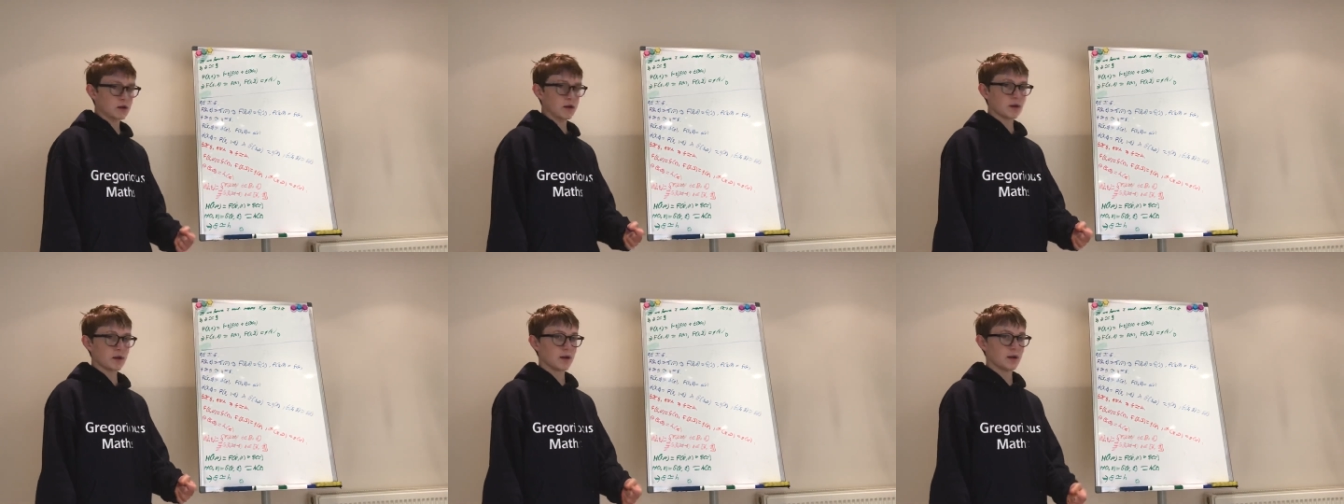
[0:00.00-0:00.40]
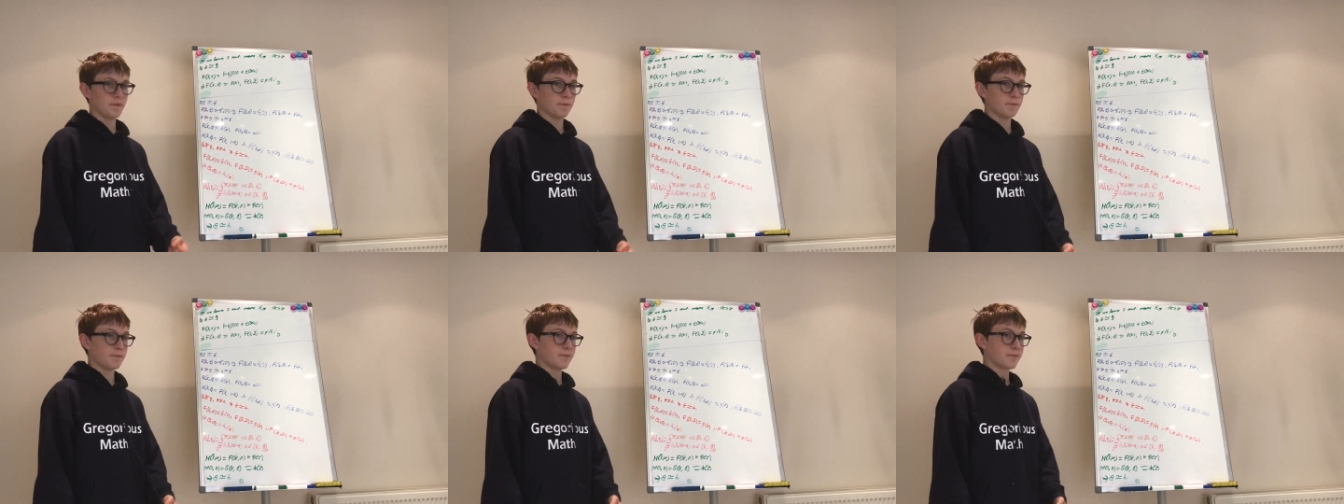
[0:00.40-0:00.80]

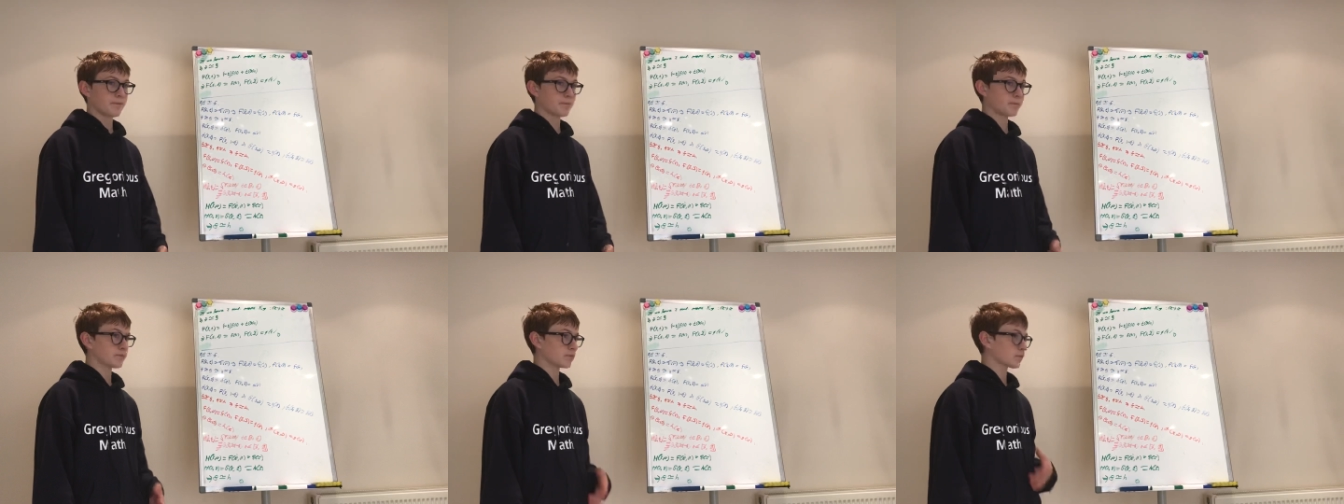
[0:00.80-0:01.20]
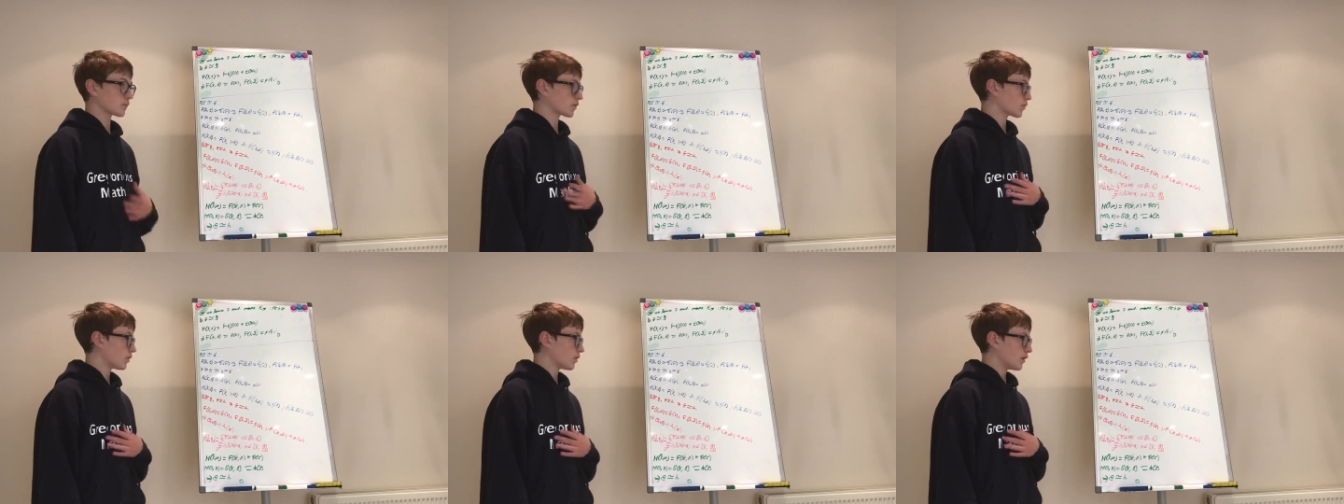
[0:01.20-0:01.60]
um,
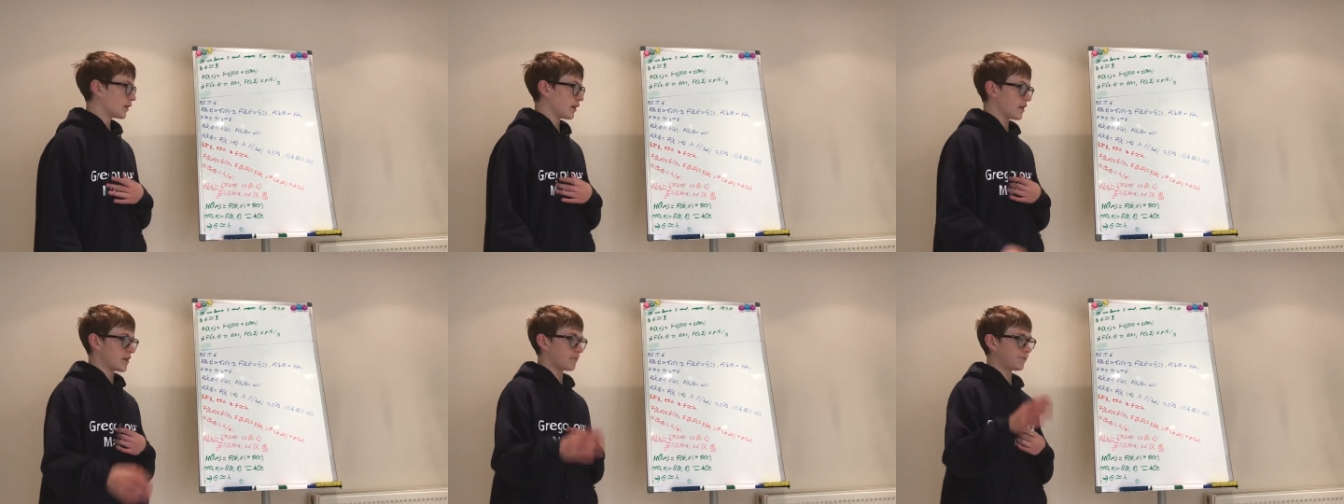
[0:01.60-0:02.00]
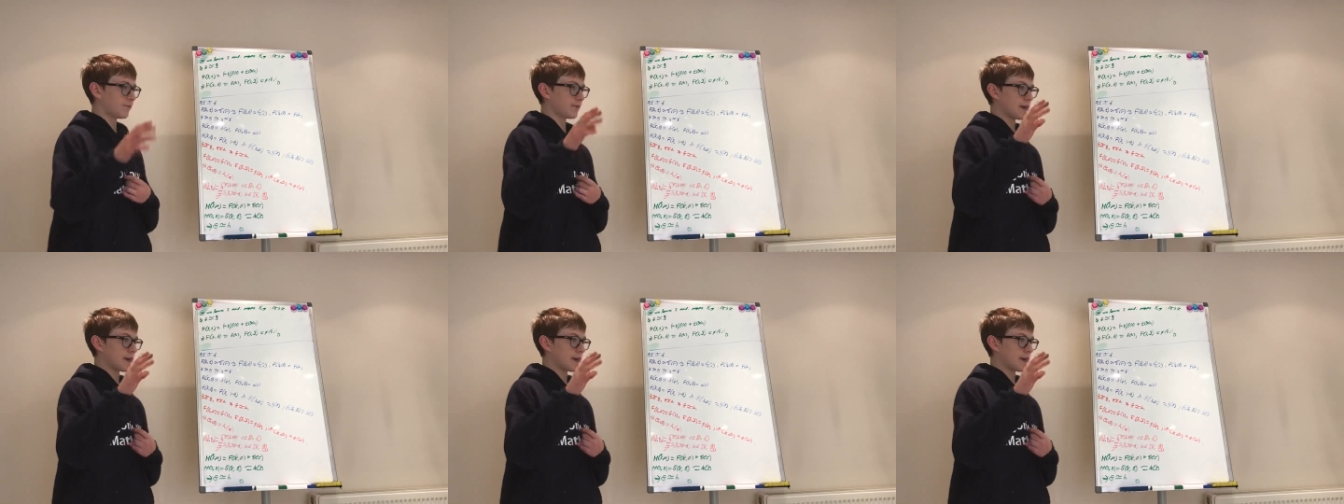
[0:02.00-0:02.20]
if